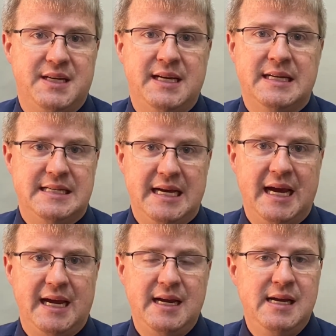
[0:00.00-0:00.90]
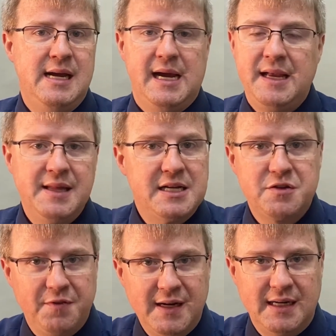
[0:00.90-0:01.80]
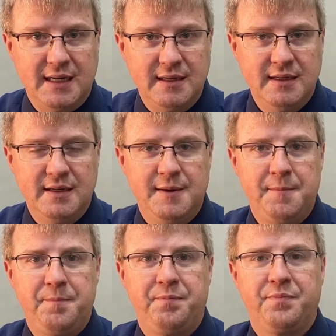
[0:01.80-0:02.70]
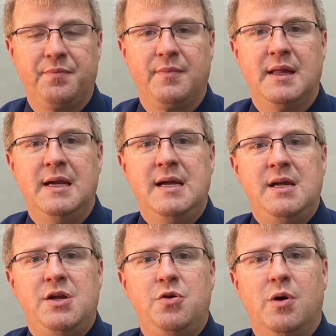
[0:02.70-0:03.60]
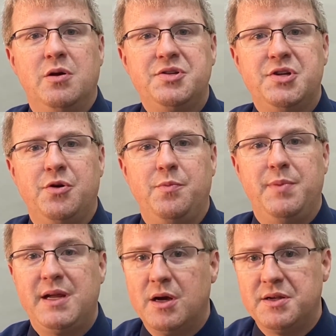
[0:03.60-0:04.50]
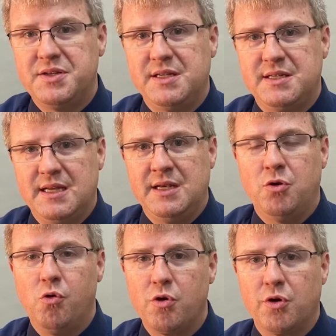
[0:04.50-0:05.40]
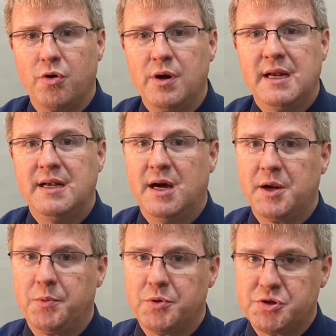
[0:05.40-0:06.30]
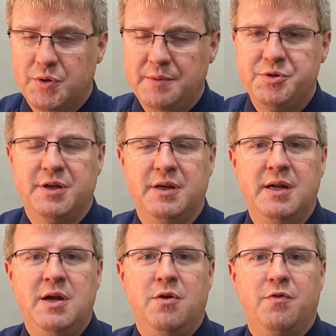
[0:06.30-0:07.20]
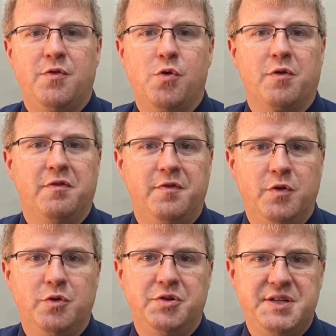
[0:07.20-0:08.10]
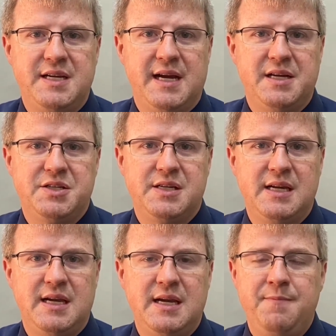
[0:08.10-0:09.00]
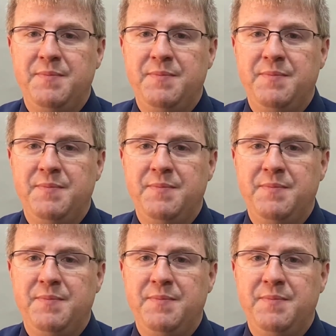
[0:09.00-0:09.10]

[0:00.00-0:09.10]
in a day, and that's fine. You also, because it's an order, not a prescription, for full THC,